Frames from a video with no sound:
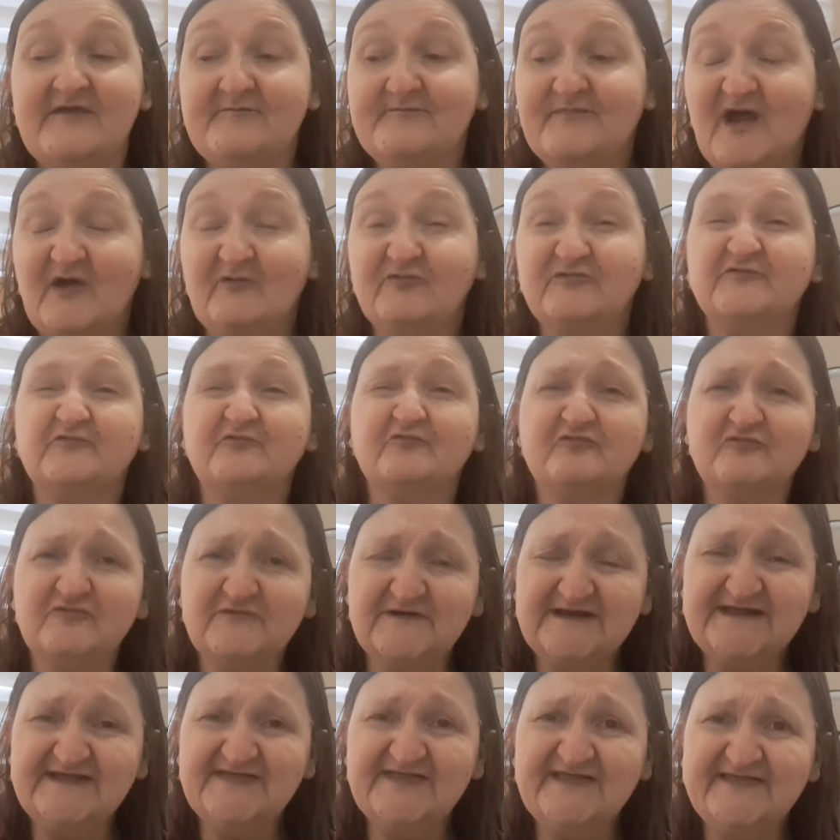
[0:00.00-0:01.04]
But I was
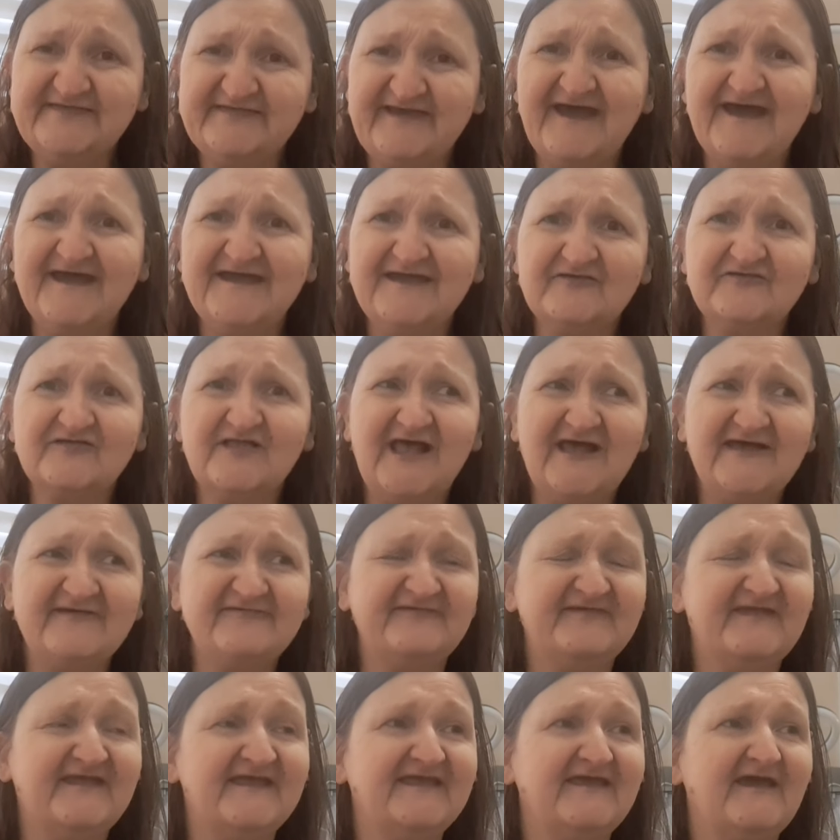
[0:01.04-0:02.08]
really tired
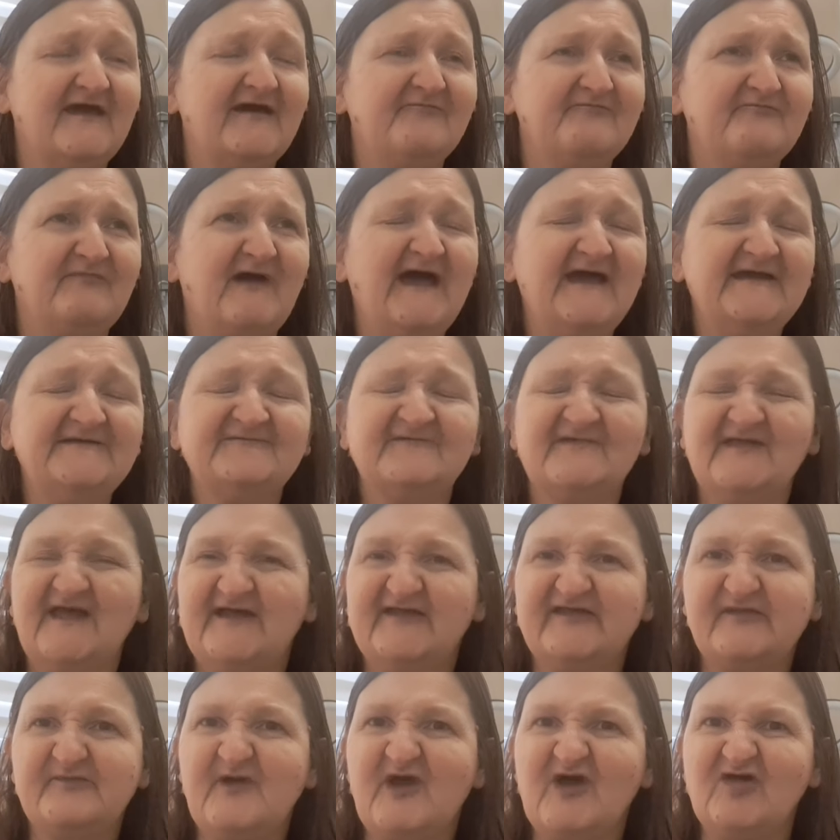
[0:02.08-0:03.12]
last night. I actually
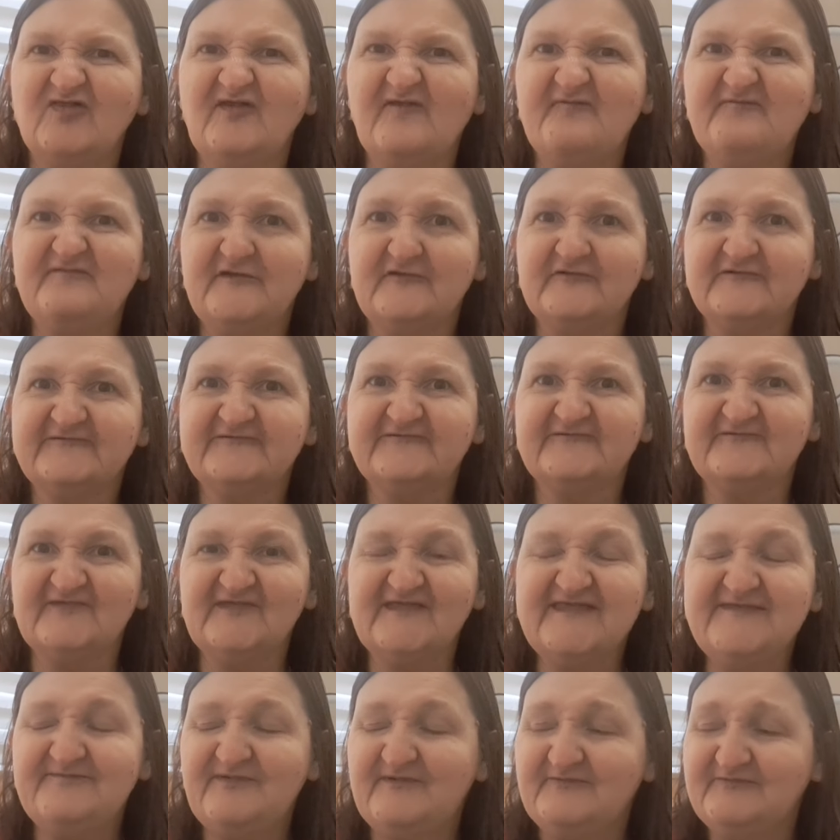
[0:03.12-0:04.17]
had about 11 hours
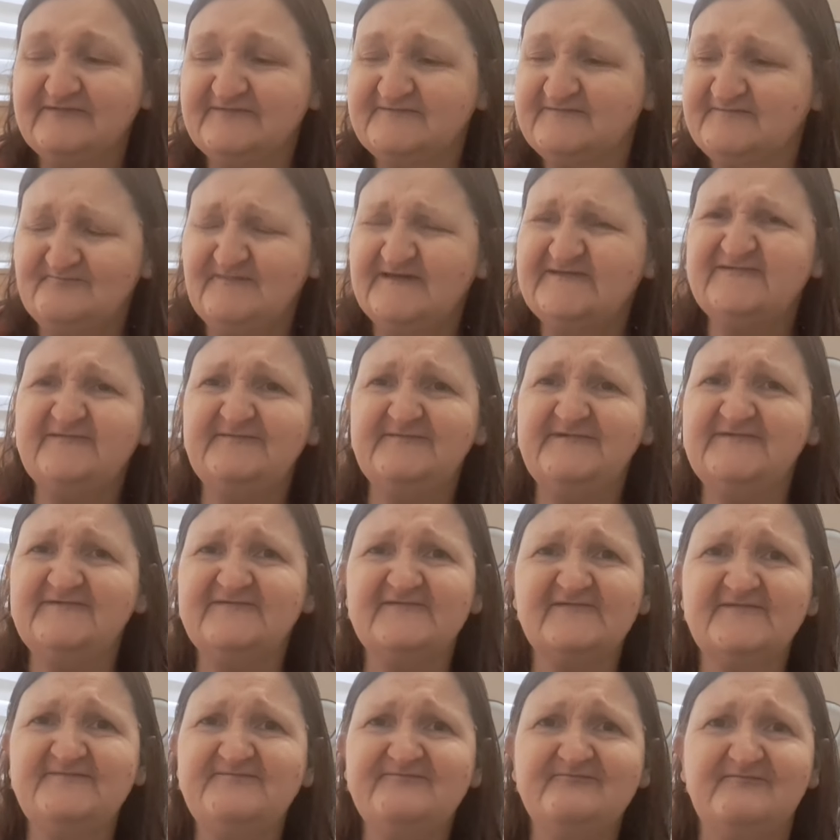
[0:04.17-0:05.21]
sleep. I must have been
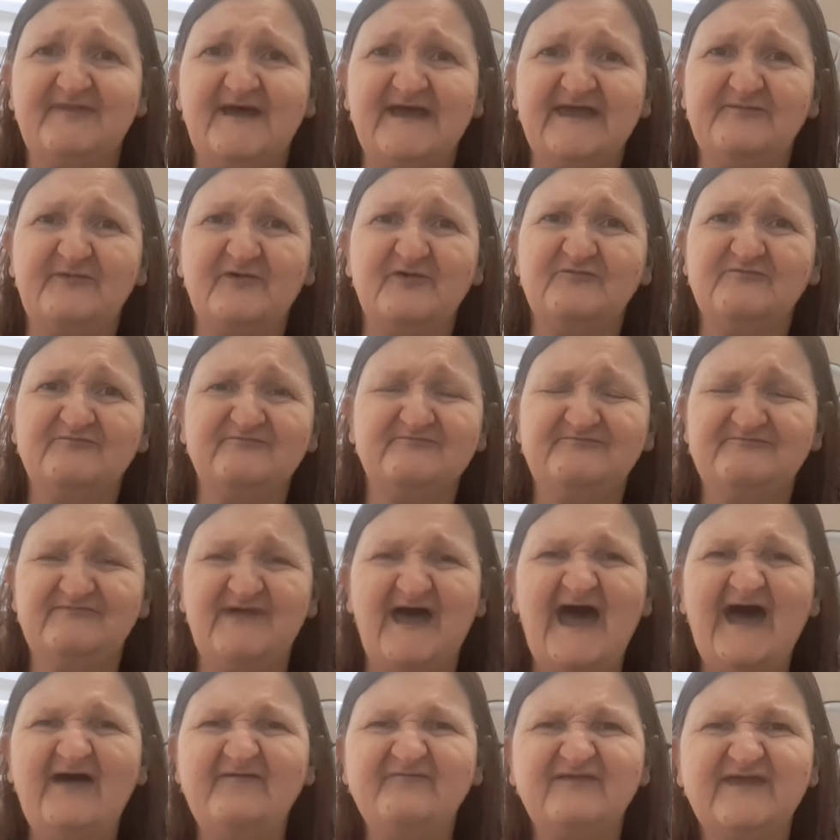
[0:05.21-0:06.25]
sleeping by about
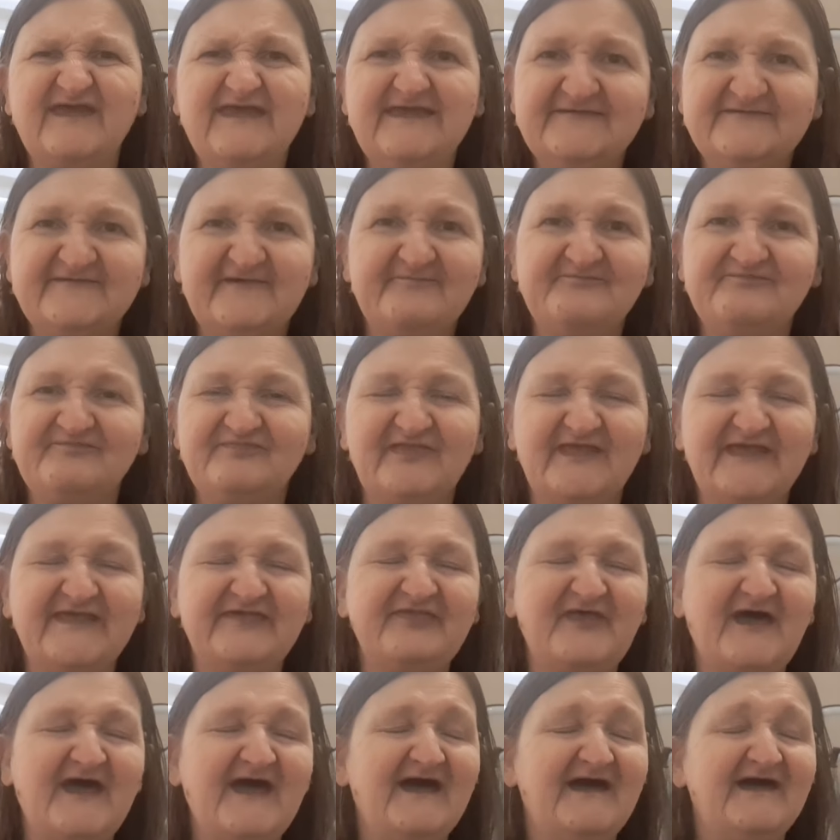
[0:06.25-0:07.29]
8:30, something like
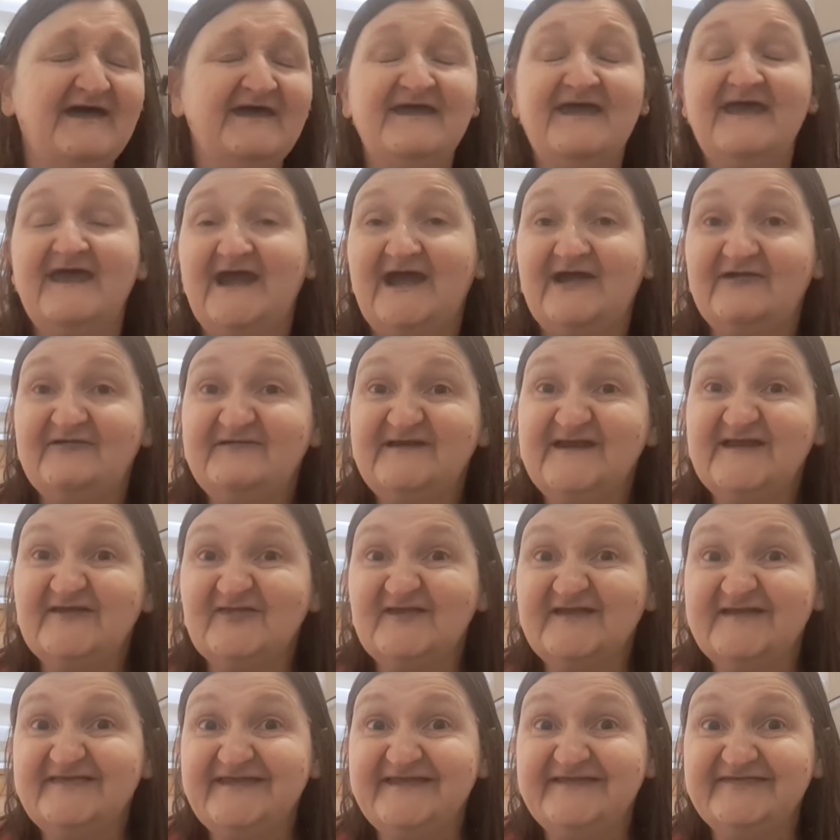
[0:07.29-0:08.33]
that. I
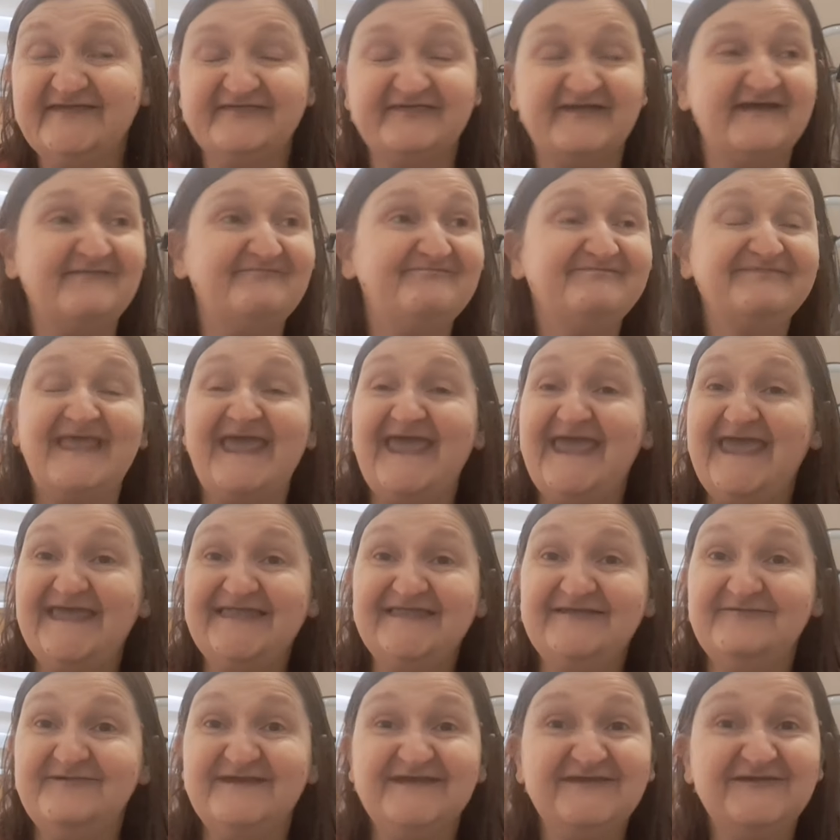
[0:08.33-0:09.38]
really needed it.
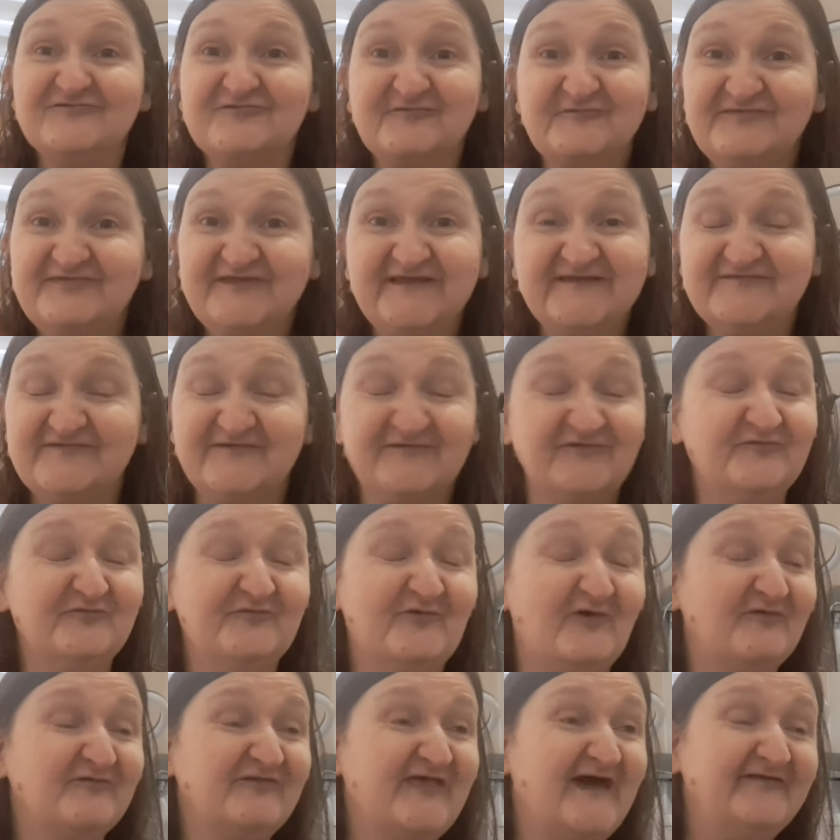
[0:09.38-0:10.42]
Anyway, you don't need to
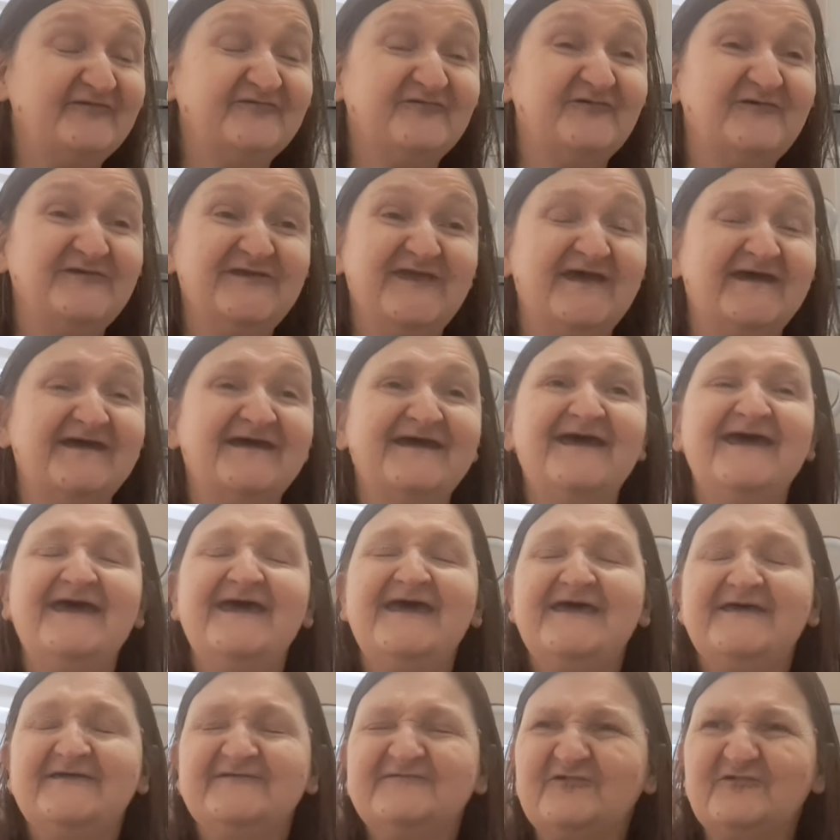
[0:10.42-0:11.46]
know all that, do you?
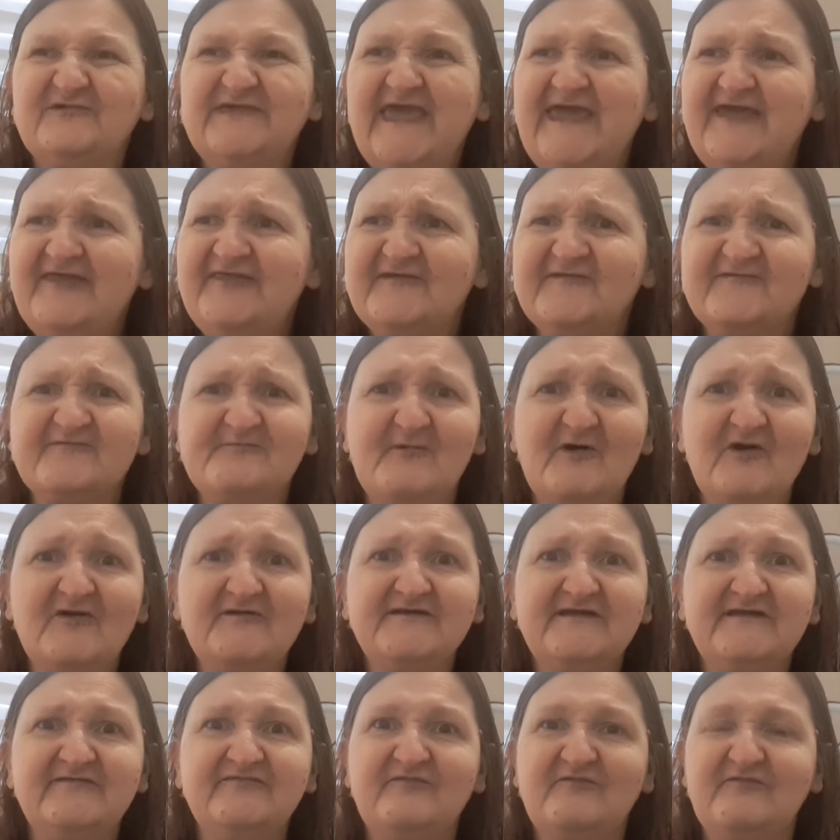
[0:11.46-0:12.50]
So yeah, this
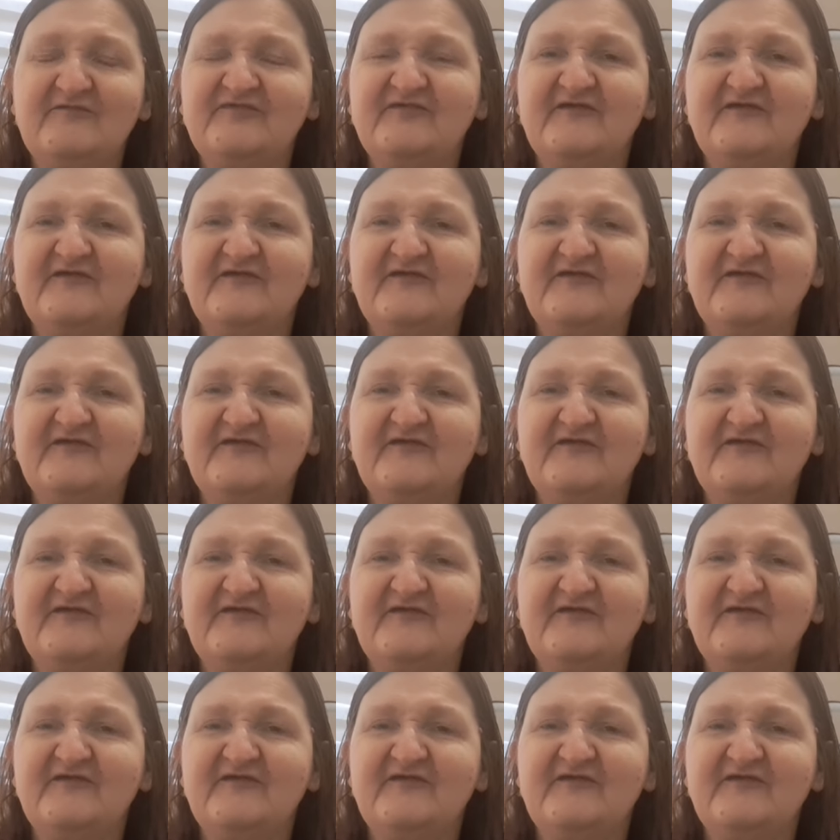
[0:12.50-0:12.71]
morning,